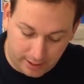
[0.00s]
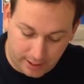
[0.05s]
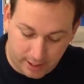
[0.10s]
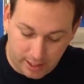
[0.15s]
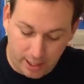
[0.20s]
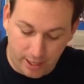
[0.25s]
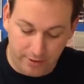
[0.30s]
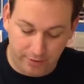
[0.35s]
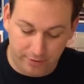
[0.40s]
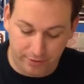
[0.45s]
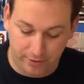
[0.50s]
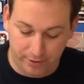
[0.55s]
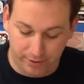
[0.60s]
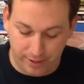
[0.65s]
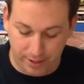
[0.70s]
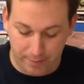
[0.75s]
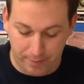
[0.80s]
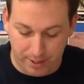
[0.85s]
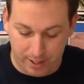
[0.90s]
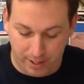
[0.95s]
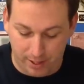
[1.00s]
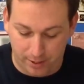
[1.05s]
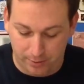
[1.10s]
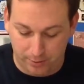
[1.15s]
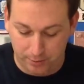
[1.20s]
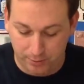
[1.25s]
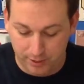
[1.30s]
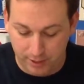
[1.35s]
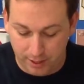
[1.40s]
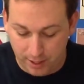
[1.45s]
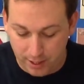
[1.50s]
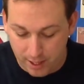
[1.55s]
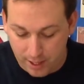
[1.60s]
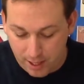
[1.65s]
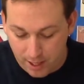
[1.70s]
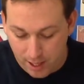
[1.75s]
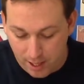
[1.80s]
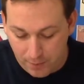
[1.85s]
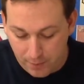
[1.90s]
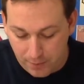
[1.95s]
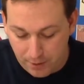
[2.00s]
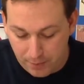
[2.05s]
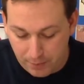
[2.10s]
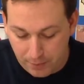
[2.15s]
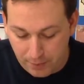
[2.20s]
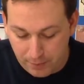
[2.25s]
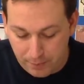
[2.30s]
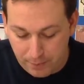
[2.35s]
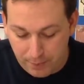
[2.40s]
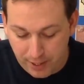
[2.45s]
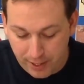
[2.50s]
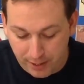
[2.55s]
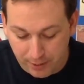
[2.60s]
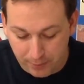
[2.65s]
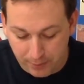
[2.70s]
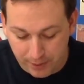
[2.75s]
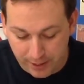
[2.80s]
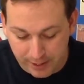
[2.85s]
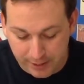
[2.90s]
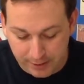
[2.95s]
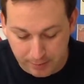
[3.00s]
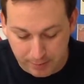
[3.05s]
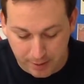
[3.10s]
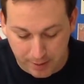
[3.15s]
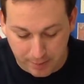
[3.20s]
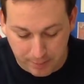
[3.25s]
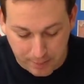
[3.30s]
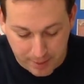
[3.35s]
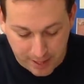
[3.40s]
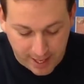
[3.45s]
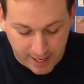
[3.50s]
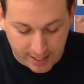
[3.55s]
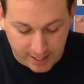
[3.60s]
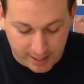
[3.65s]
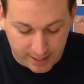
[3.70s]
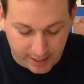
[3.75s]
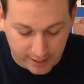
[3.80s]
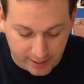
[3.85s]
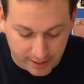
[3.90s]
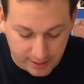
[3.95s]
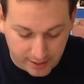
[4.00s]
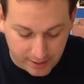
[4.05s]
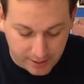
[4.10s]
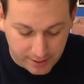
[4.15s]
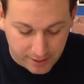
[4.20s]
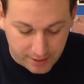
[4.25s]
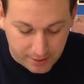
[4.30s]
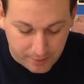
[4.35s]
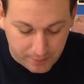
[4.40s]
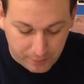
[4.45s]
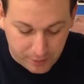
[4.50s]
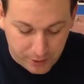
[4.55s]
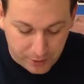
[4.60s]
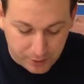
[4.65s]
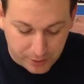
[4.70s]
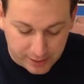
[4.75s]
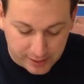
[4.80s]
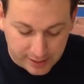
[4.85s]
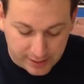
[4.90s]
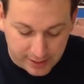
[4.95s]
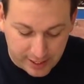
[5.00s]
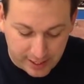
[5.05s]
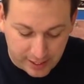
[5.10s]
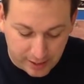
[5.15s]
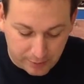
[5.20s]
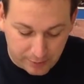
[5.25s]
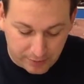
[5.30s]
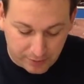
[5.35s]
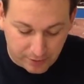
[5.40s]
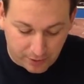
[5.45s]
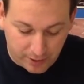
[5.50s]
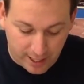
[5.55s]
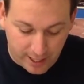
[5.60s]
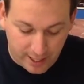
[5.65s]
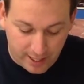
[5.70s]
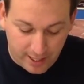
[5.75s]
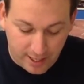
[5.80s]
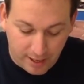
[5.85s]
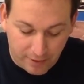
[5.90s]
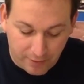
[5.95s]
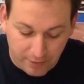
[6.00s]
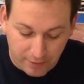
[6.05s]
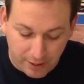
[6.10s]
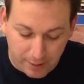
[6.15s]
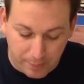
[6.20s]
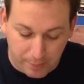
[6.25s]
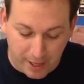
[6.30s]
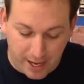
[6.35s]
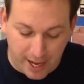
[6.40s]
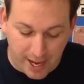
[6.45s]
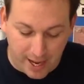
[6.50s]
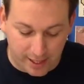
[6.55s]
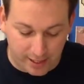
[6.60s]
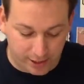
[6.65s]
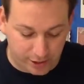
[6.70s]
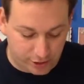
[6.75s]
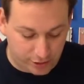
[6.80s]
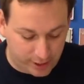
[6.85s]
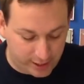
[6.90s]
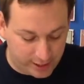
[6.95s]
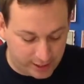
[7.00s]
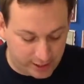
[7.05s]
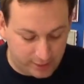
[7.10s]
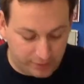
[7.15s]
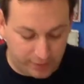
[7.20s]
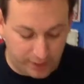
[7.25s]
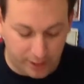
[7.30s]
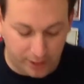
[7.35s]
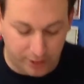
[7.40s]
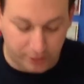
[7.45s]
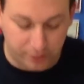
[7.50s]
go through them holes, and when we peel this bit back, you can see that we've got that lovely pattern transferred